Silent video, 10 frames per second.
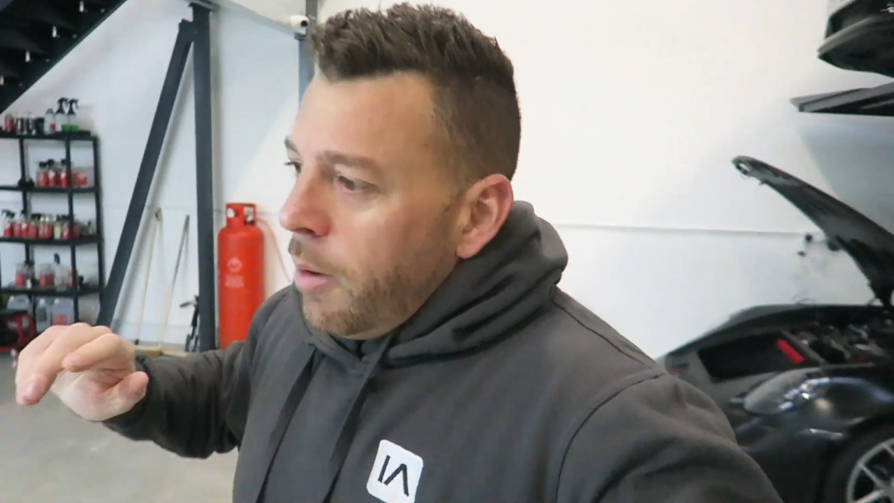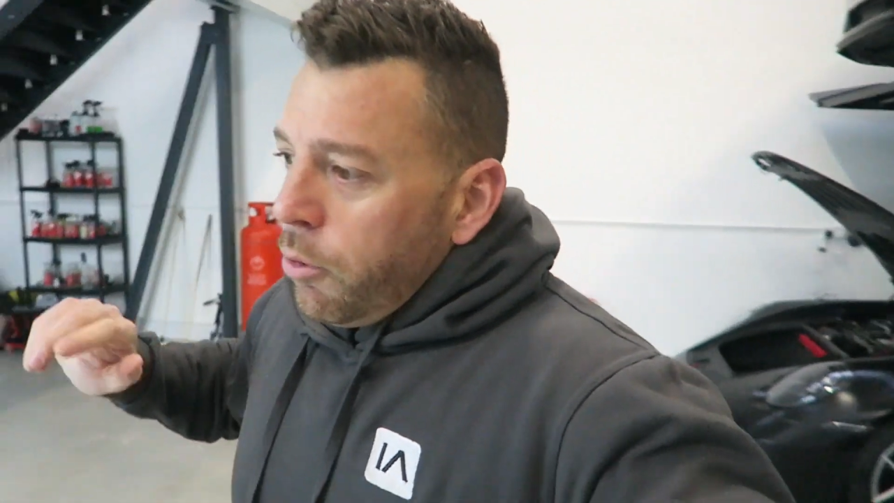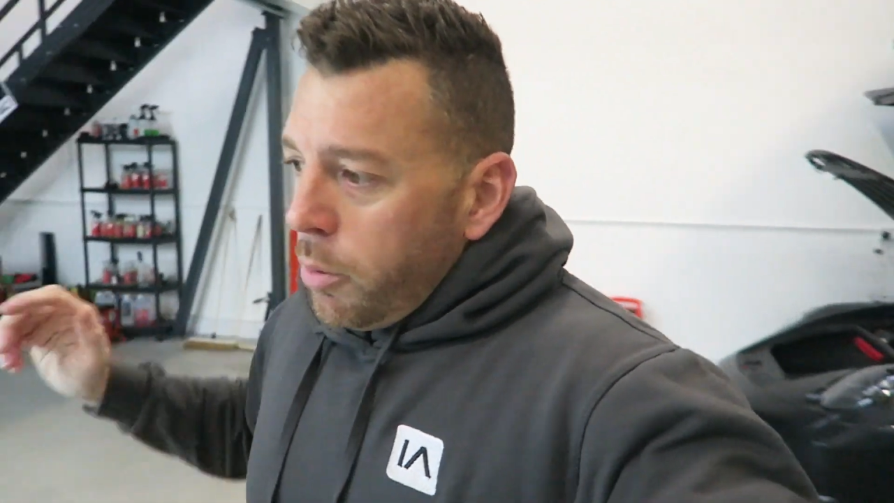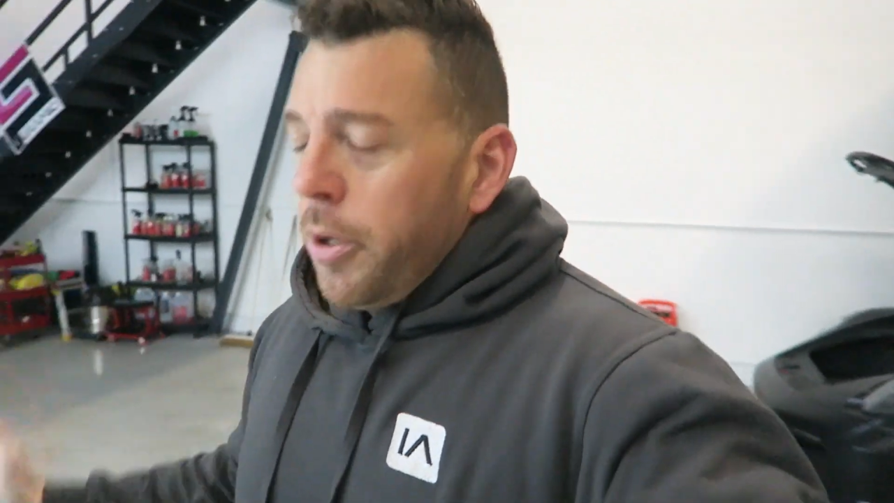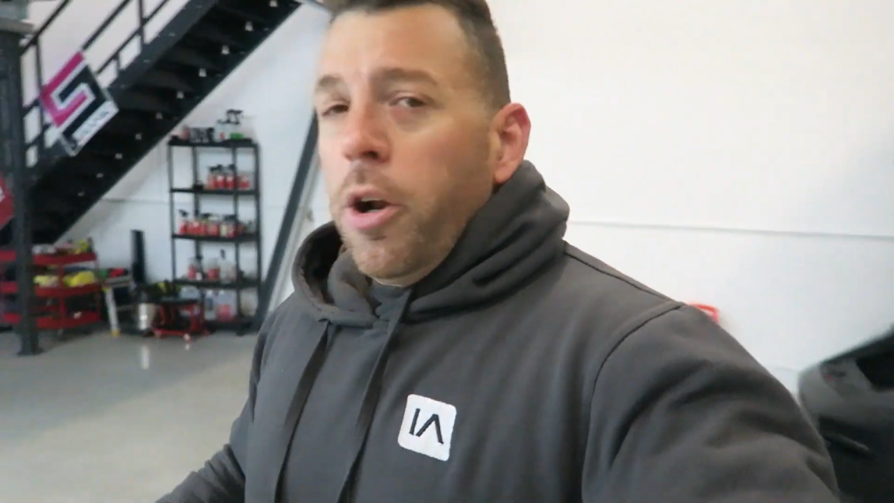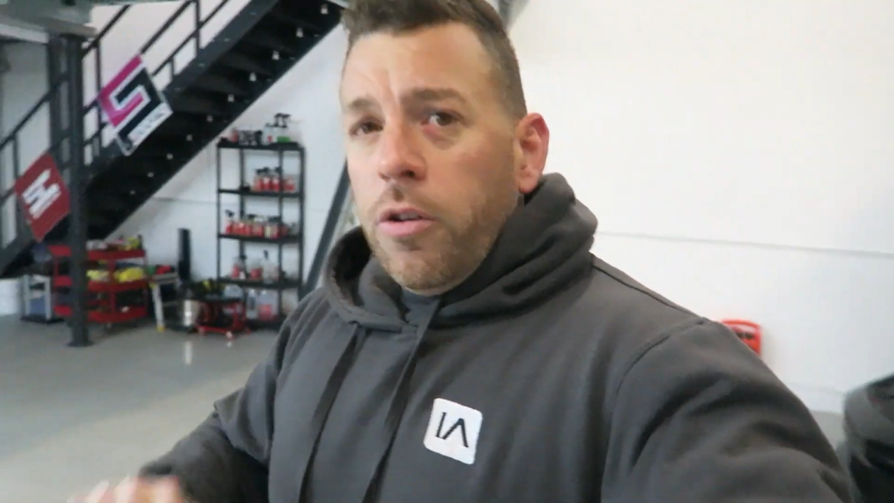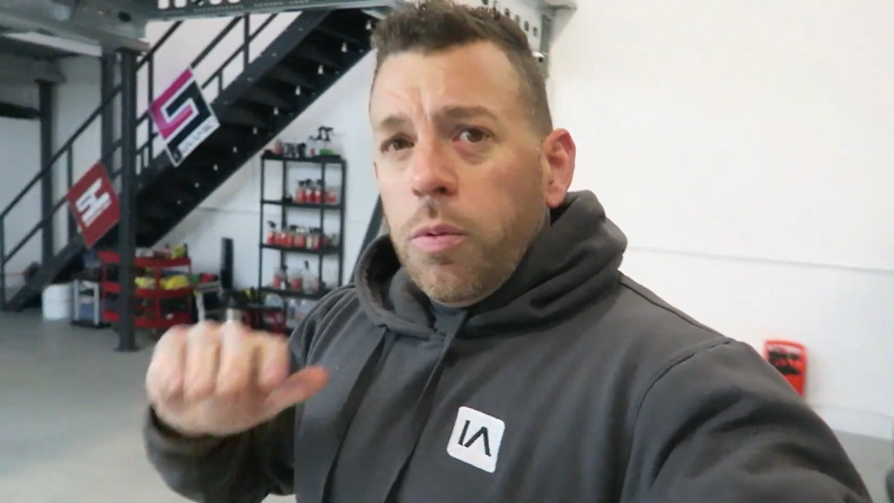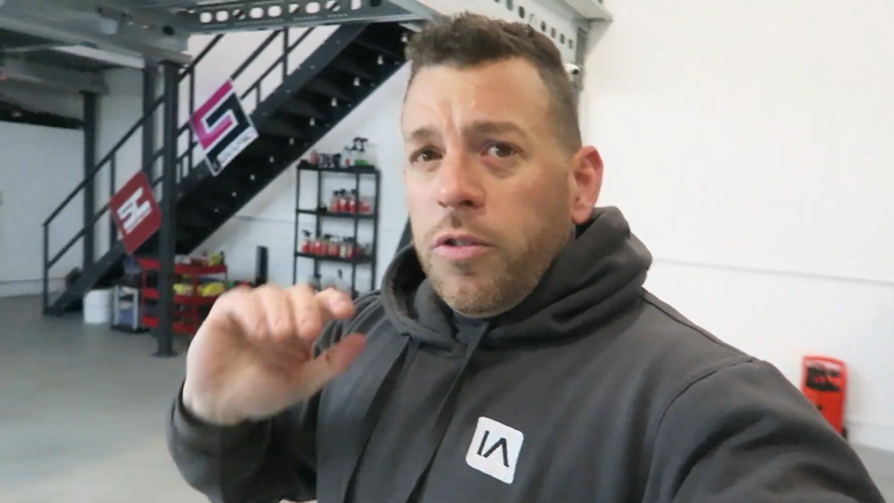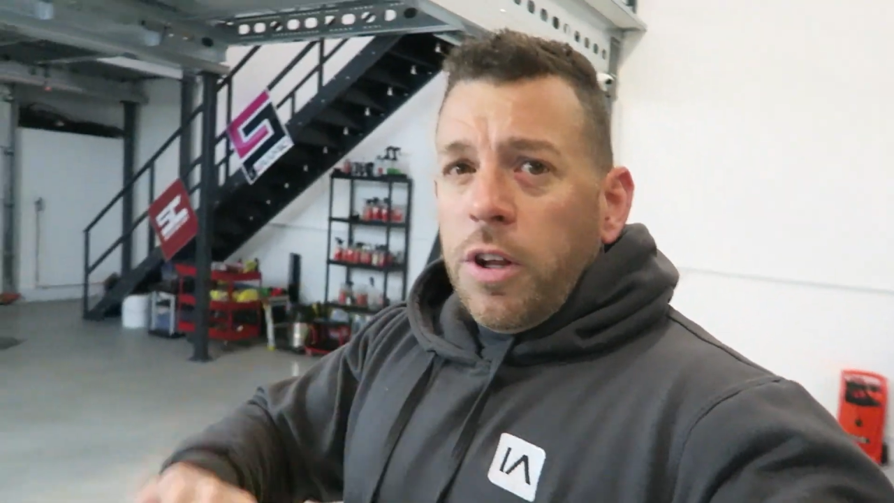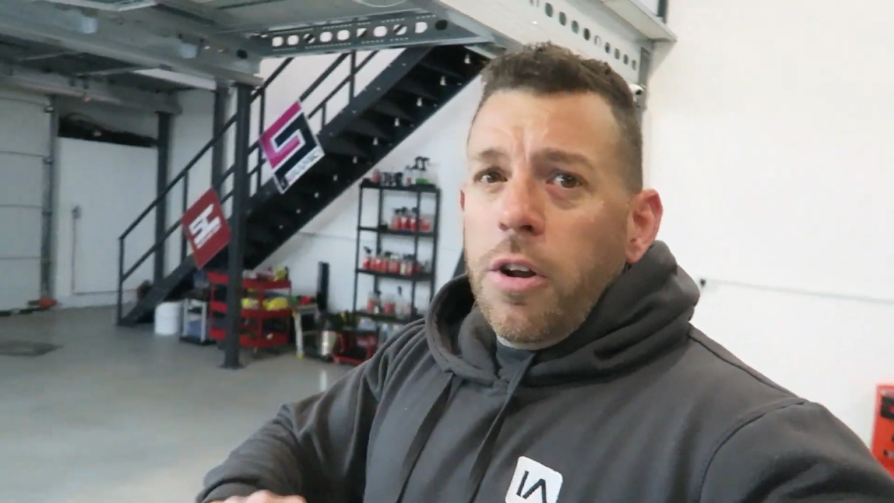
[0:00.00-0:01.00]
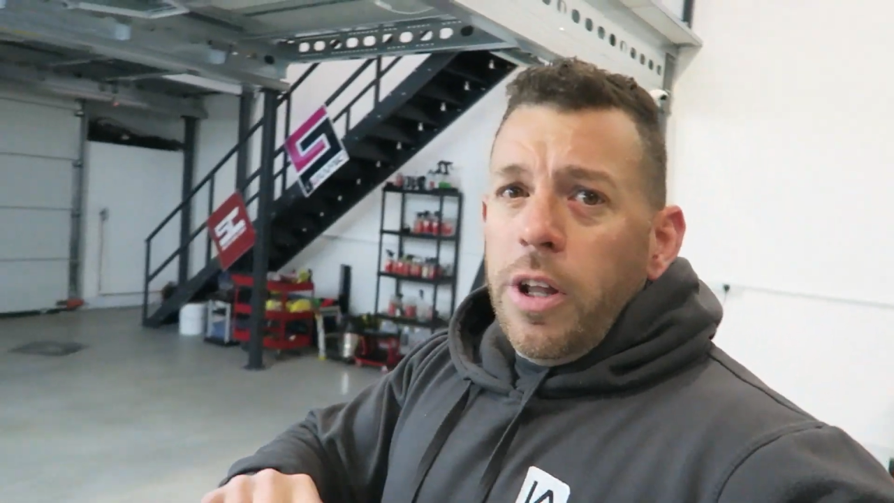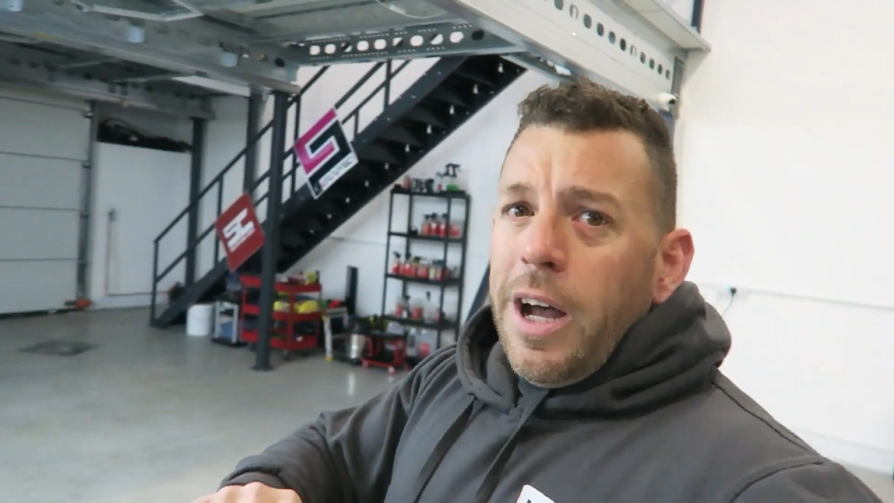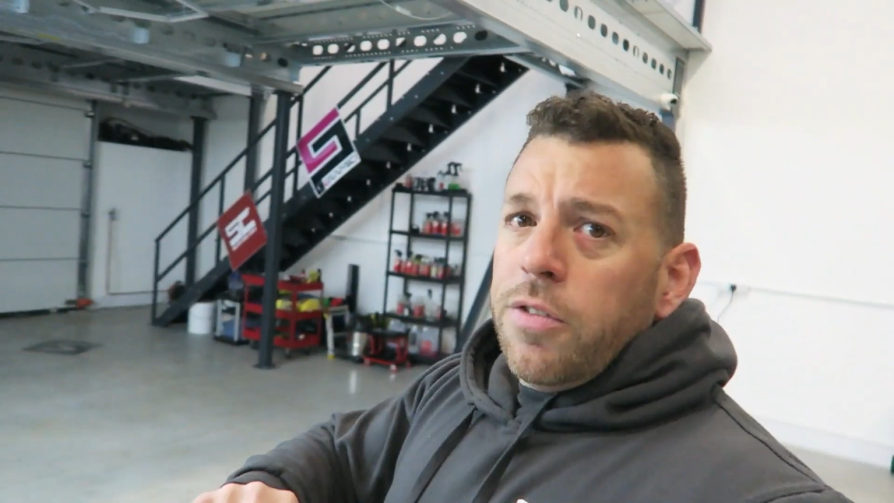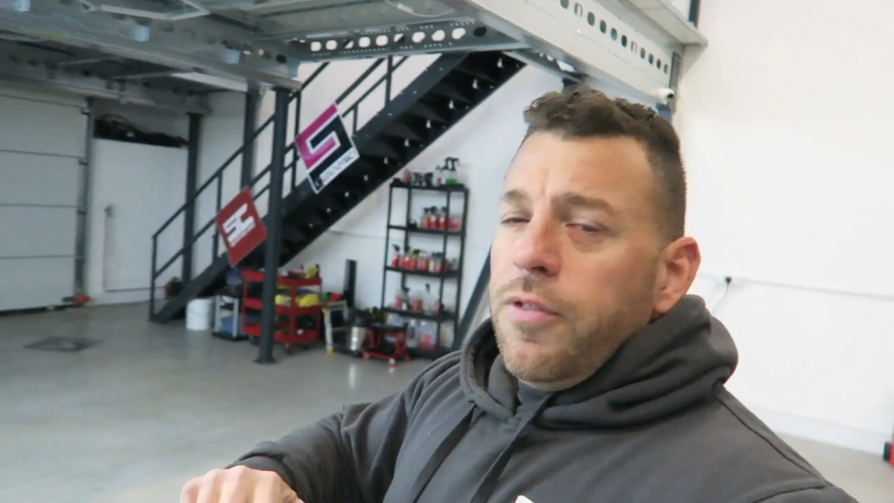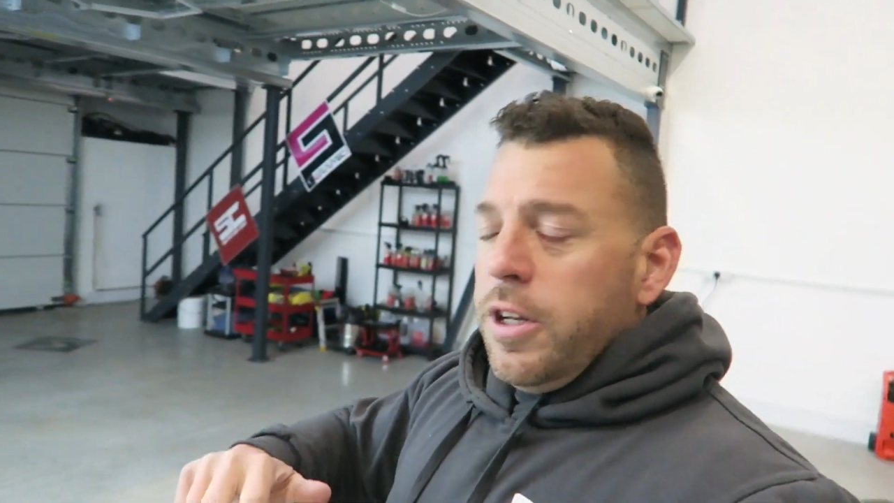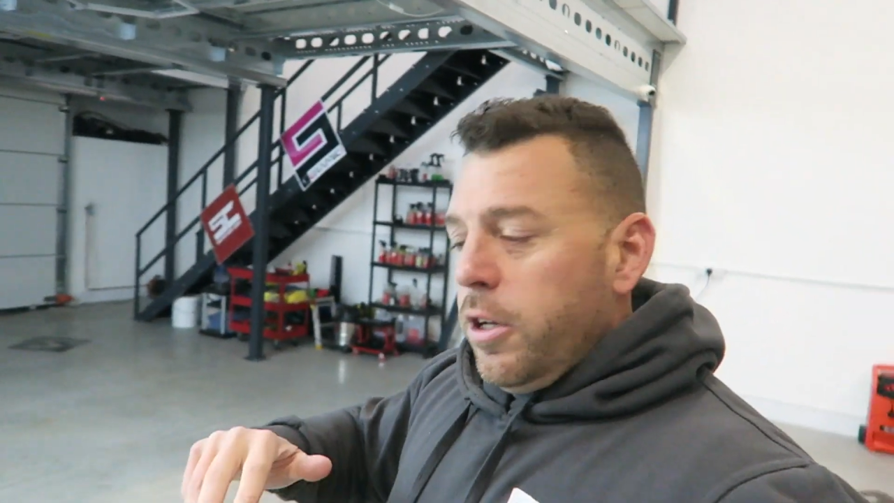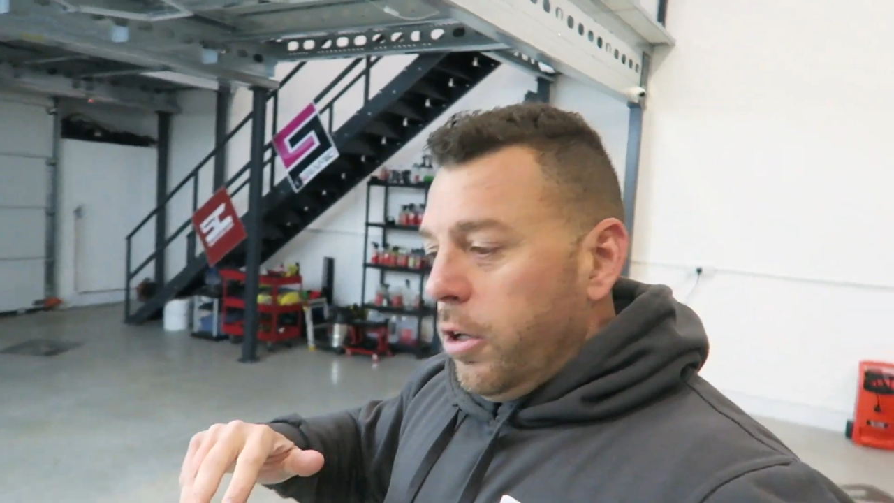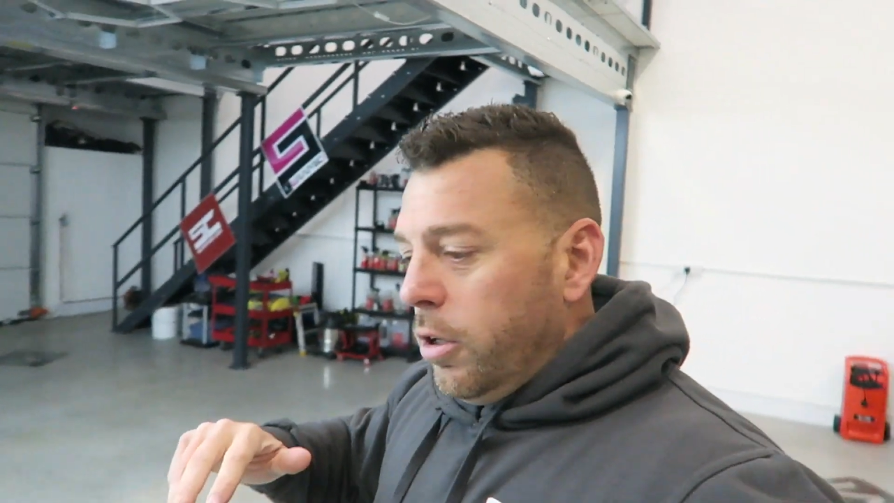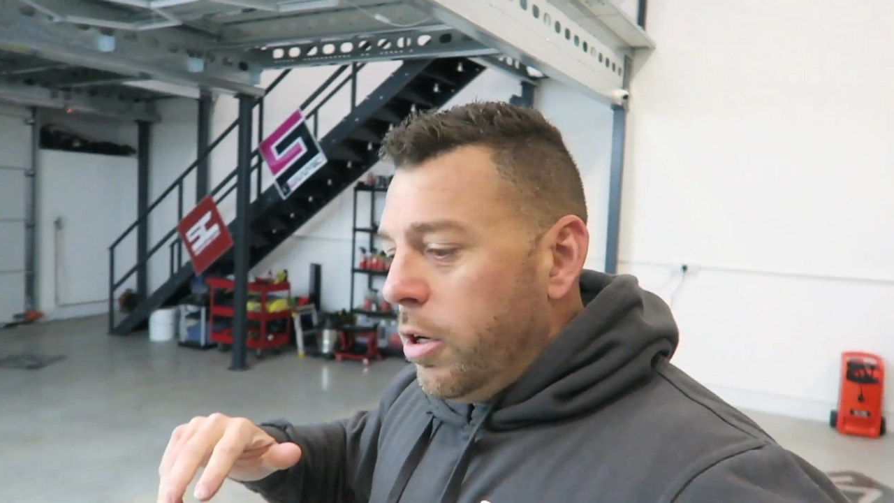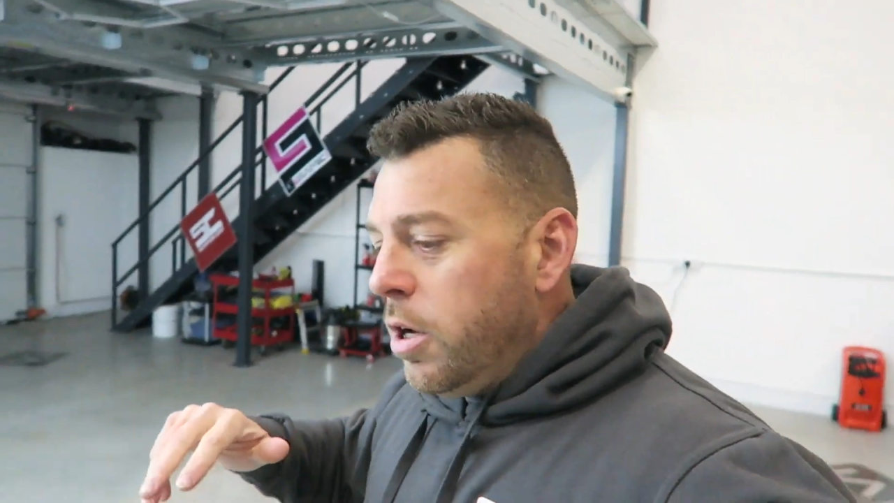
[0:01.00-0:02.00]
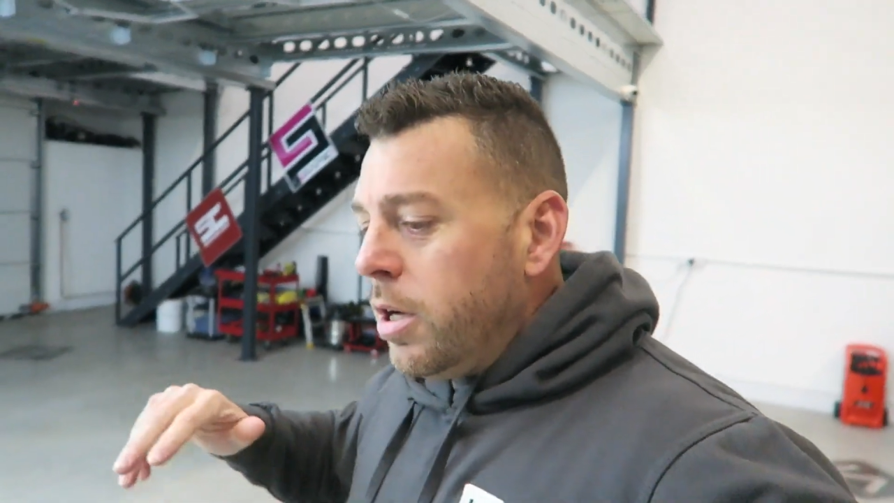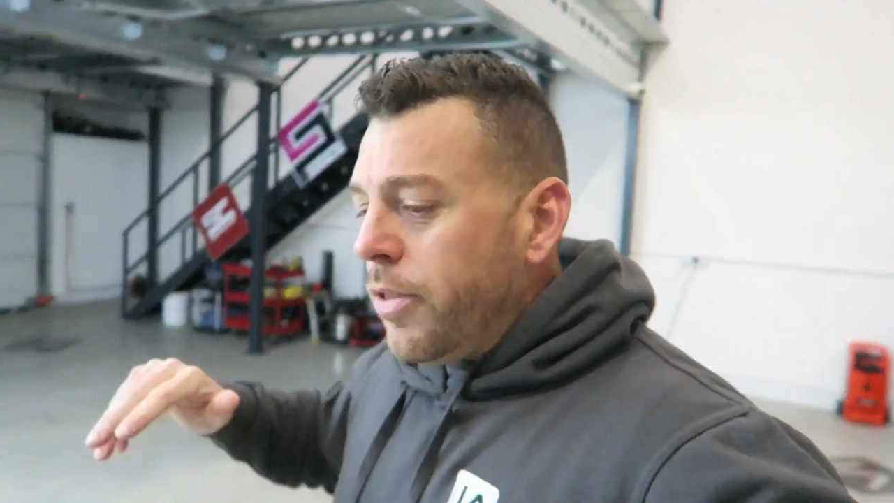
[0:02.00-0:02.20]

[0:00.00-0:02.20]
I'm going to be honest, we said on the last video